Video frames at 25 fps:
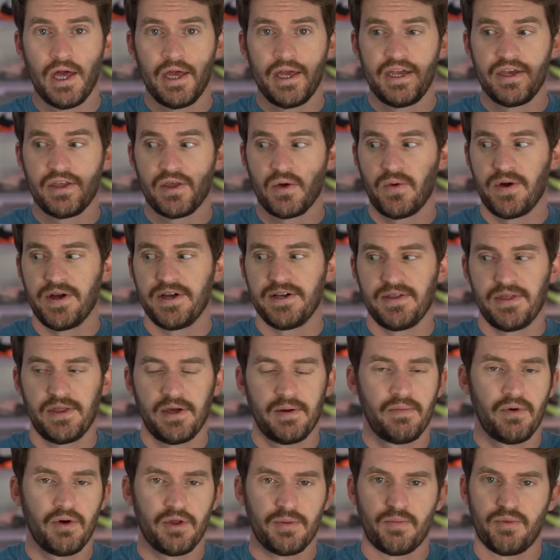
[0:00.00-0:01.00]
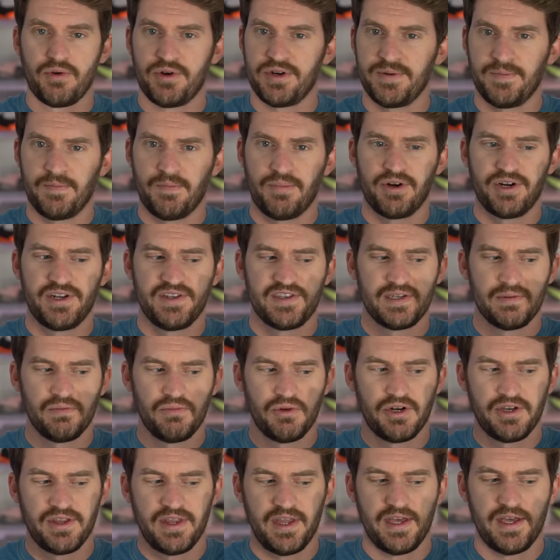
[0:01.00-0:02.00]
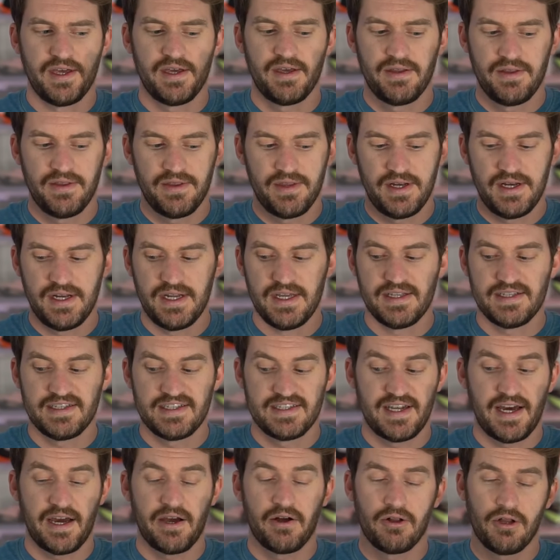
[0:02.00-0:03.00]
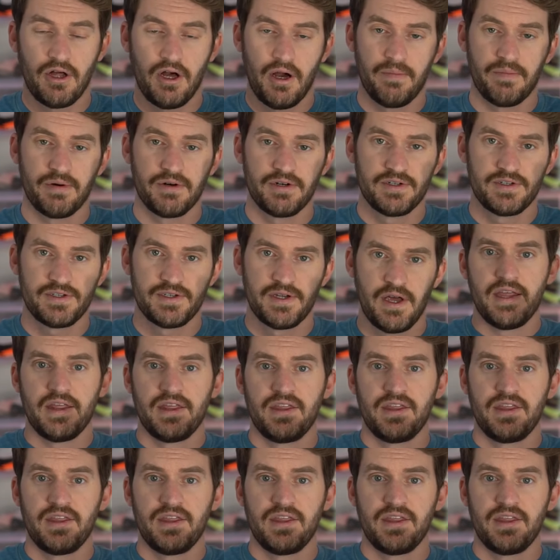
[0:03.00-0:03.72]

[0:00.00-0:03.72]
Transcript: Either way, they're both pretty similar, the knit style uppers.